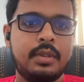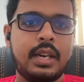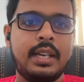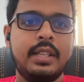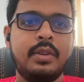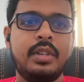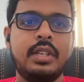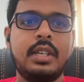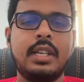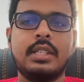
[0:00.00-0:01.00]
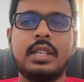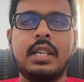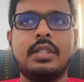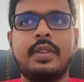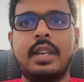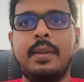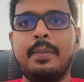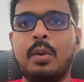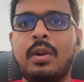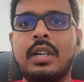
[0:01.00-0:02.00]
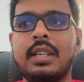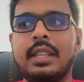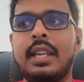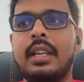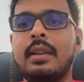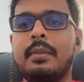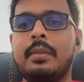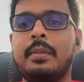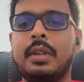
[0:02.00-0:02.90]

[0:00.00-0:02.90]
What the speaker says: Writing the unit test is very important thing